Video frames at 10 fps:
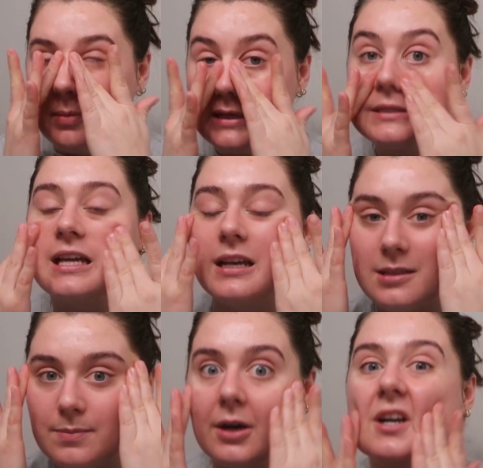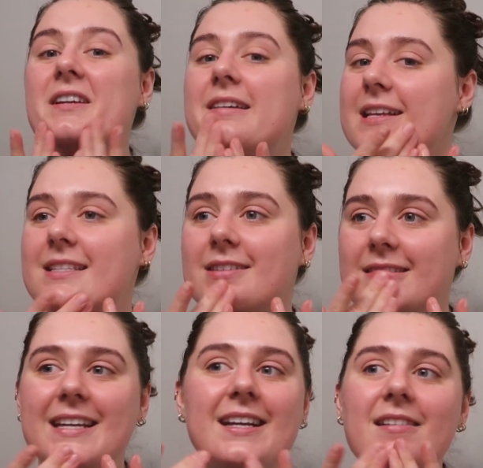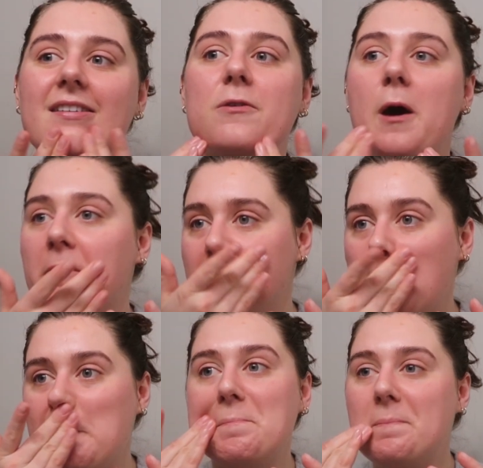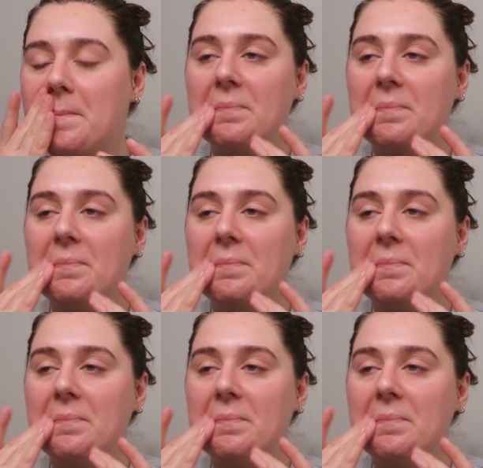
my skin is purging. So it's like, oh, how fun.